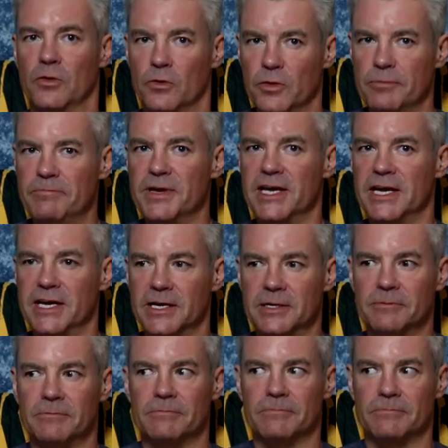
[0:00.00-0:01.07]
would
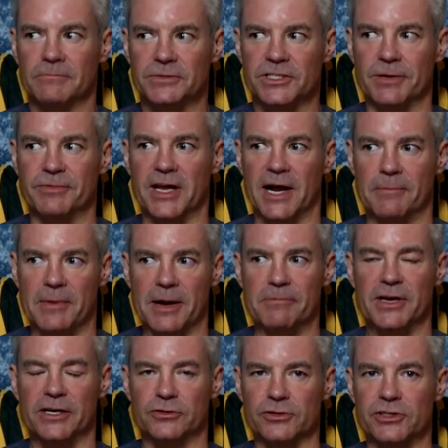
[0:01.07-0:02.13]
be something I might
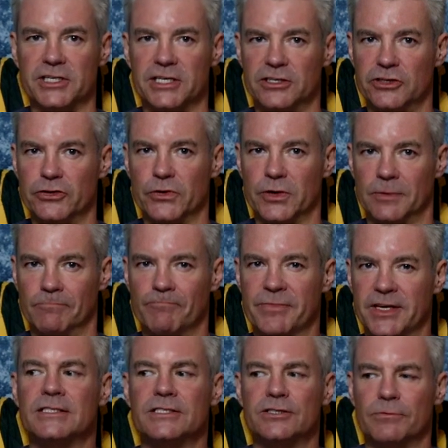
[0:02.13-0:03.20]
be interested in doing.
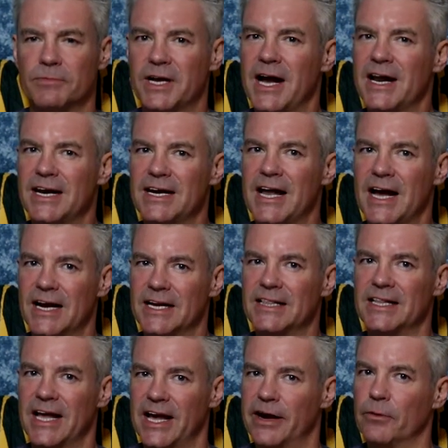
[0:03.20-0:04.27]
So I'm kind of
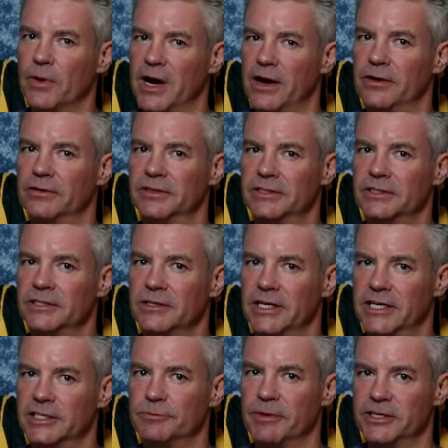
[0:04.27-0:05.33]
knocking that around
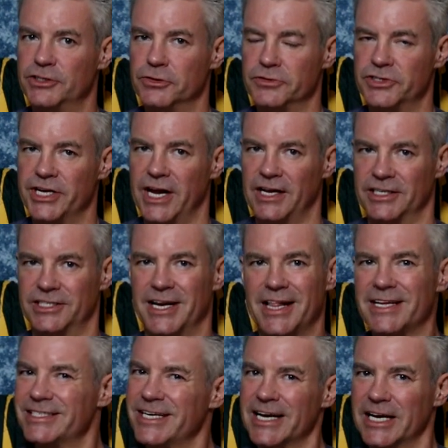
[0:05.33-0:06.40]
as my June challenge. Now,
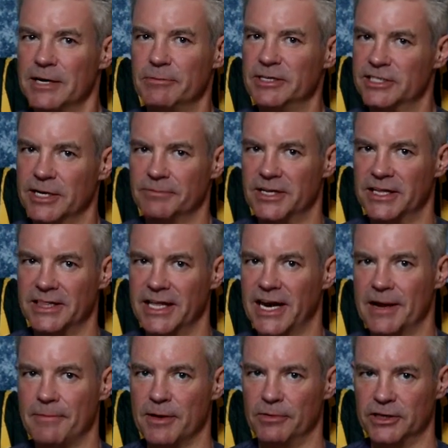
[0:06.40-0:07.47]
that's not going to be something that
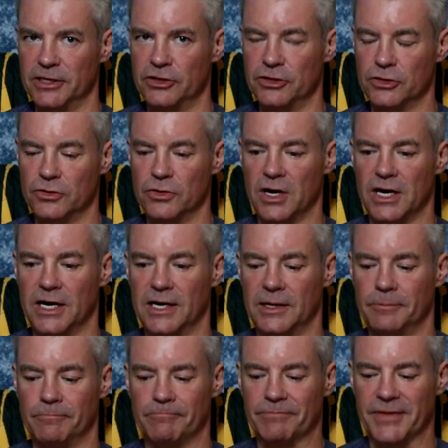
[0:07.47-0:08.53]
I'm able to do
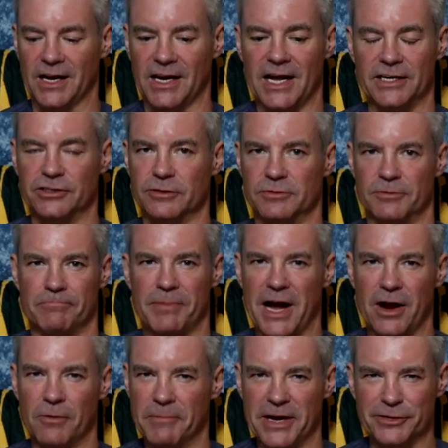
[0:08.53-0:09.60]
a lot in terms of
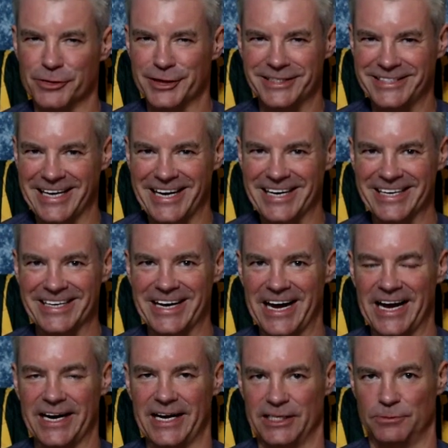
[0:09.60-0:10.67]
biometric data
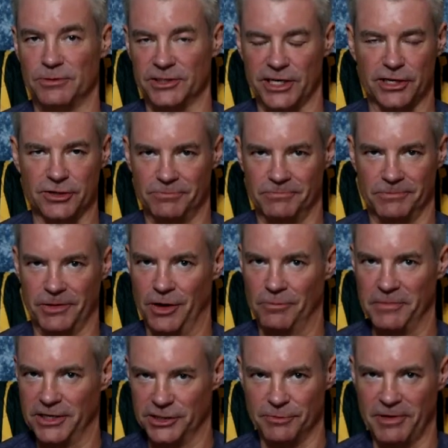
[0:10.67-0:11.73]
on. I suppose I could, you know,
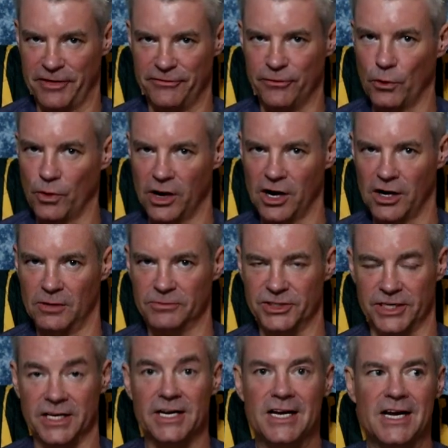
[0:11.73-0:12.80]
measure my forearms
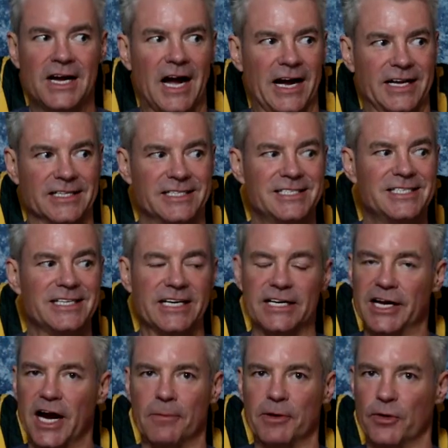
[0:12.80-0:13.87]
and I can
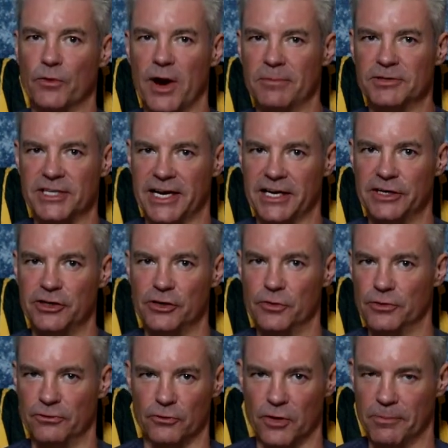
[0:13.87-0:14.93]
see how many reps I can do
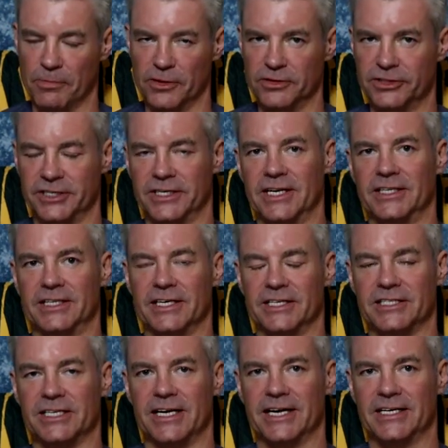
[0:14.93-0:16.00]
with grippers and
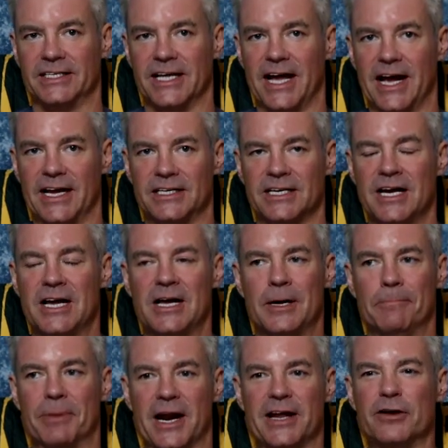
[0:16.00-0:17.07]
things like that.
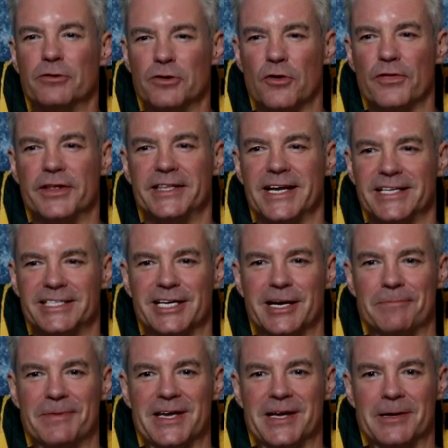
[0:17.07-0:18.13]
But I don't know that that's going
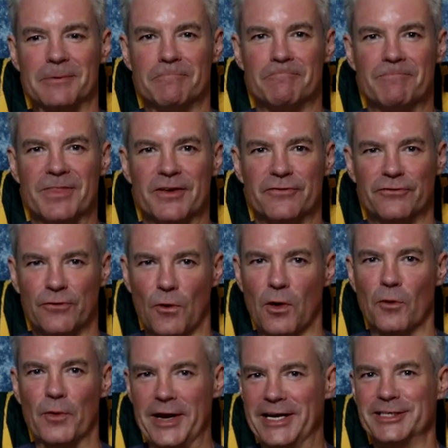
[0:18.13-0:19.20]
to be
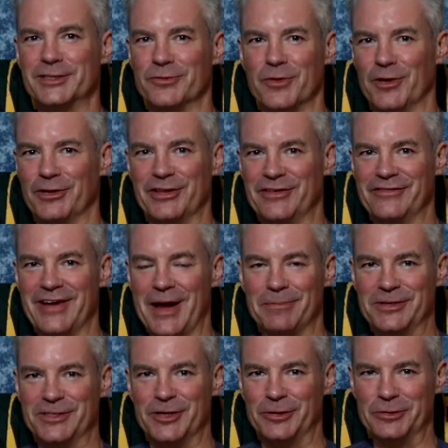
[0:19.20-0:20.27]
4 weeks worth of
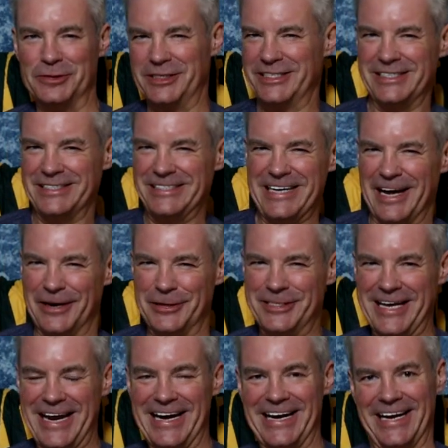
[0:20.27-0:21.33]
episodes
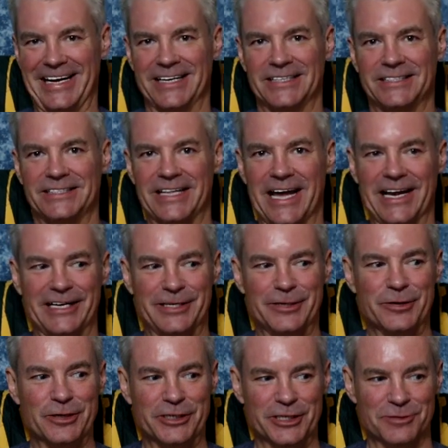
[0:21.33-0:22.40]
entertaining. That
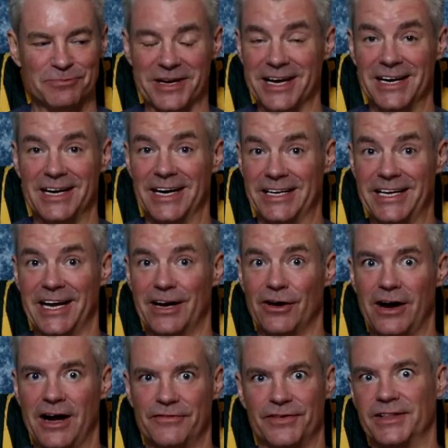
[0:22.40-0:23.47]
could just be a
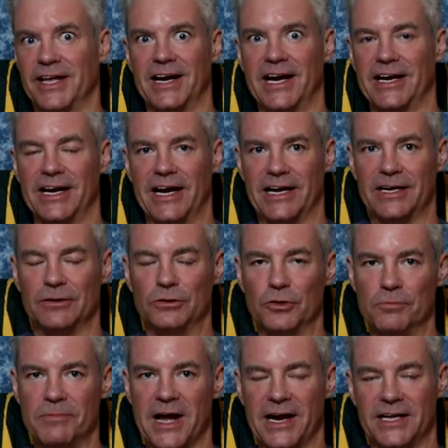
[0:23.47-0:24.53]
kickoff and then I
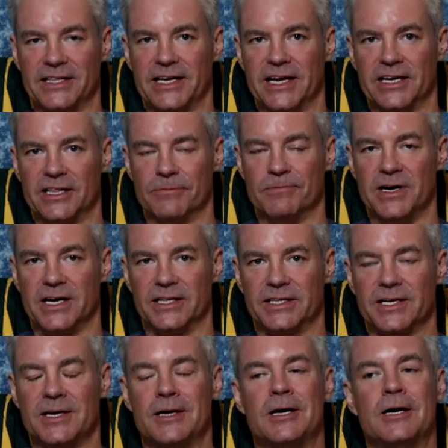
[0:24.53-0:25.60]
loop back at the end of the month.